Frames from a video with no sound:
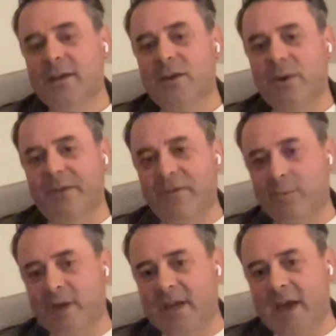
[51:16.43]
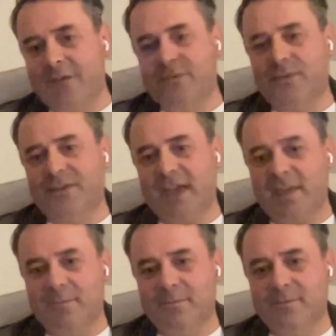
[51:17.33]
If everybody has the
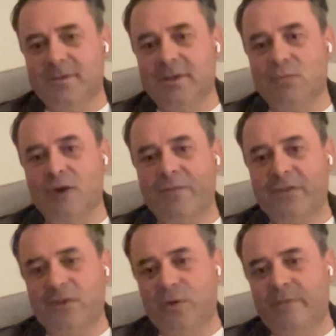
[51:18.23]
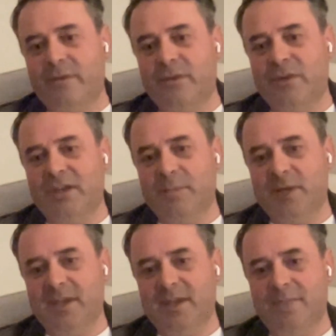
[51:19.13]
same, roughly the equivalent
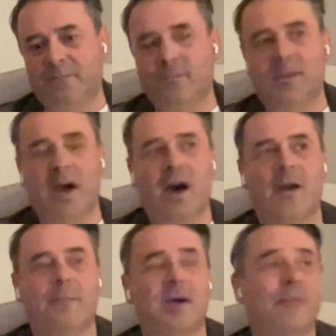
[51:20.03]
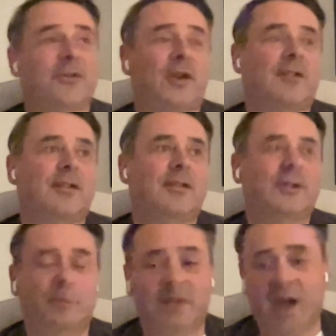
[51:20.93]
GDP, I'm sorry,
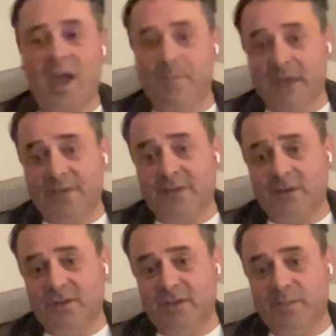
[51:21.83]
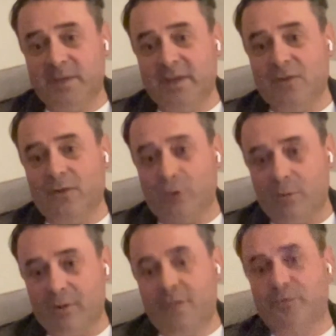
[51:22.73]
UVI based on GDP or
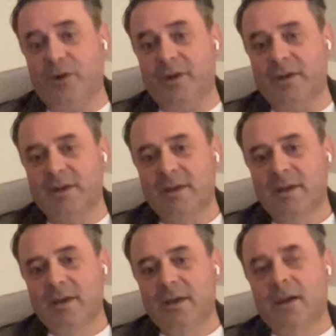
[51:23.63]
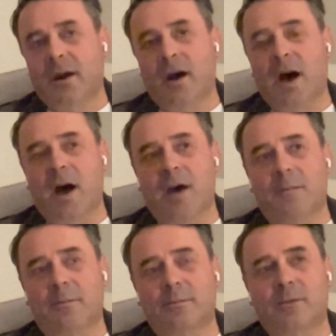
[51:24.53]
global output,
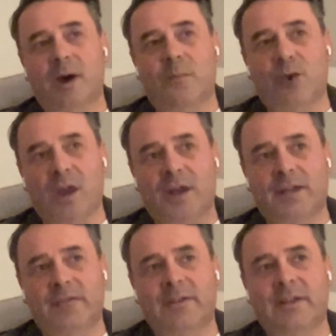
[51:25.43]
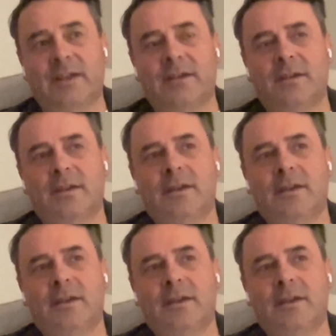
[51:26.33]
on productivity,